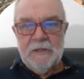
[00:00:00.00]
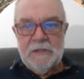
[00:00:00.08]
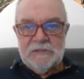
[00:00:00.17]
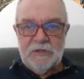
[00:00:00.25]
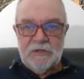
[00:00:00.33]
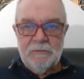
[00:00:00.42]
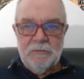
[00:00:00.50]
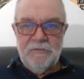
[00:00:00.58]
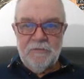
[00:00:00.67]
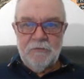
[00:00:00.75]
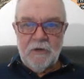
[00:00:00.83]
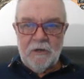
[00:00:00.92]
So
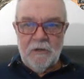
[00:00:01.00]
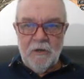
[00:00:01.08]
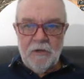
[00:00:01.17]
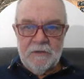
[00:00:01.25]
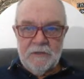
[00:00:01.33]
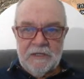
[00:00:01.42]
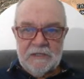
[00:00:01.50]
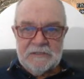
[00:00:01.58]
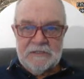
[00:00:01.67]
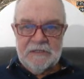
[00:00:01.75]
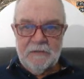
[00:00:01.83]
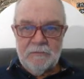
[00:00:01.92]
moving right along, the next
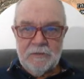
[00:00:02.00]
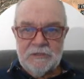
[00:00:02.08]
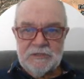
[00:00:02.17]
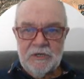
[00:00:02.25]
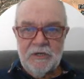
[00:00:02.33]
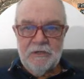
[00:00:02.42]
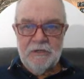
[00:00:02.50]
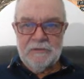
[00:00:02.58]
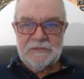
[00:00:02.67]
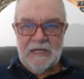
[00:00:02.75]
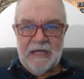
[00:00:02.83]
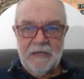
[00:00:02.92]
thing I want to show you
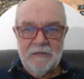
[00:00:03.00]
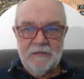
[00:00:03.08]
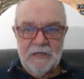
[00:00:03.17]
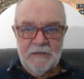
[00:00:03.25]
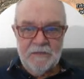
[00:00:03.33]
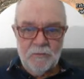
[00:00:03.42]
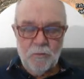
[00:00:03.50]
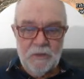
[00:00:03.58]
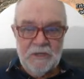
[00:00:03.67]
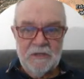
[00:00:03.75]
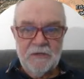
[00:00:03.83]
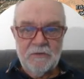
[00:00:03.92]
is how you get the
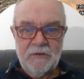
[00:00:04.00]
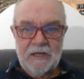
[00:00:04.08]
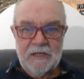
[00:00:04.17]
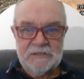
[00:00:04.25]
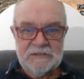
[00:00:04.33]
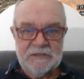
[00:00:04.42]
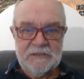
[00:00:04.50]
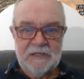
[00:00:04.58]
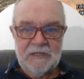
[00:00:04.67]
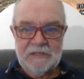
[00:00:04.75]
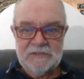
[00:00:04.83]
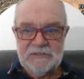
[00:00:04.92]
wind gradients in
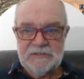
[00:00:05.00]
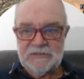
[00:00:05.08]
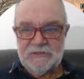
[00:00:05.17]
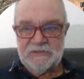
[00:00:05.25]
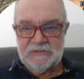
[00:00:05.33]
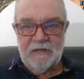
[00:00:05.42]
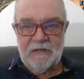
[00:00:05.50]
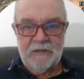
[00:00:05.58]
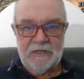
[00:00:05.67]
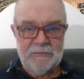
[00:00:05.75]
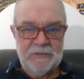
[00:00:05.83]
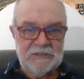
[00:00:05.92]
there. This is just a
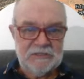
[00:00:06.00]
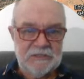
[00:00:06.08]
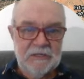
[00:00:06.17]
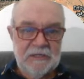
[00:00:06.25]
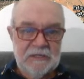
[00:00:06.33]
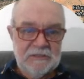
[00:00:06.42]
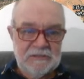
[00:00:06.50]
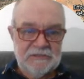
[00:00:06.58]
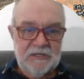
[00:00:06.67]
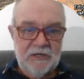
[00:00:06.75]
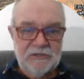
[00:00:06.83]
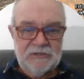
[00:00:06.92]
satellite image. This is
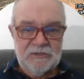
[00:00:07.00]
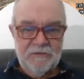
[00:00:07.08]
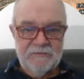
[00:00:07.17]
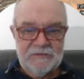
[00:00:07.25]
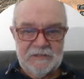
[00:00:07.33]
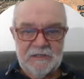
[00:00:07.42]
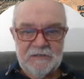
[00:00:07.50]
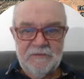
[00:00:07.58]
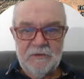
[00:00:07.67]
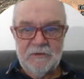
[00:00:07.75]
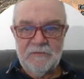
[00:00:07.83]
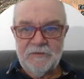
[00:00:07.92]
the ocean, obviously, and you've
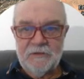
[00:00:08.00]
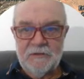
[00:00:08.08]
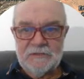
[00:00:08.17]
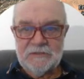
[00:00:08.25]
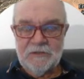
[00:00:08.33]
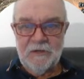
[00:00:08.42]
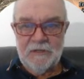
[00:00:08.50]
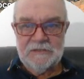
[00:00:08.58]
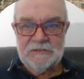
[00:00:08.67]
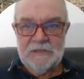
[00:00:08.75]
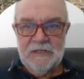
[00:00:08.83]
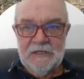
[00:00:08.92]
got the various
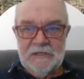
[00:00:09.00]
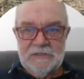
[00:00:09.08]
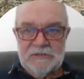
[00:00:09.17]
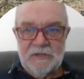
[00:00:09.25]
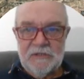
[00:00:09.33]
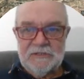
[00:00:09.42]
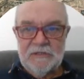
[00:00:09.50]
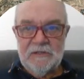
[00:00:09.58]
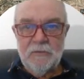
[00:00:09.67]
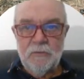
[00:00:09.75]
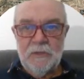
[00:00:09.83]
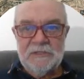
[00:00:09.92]
islands. So there's a
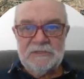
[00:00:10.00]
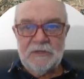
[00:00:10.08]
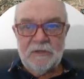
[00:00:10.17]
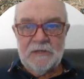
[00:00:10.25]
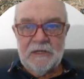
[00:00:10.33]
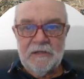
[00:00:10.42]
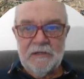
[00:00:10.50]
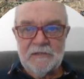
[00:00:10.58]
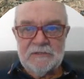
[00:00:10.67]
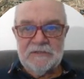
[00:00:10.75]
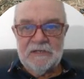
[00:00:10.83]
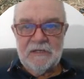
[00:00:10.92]
little windsock there that you
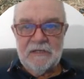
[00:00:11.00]
see at an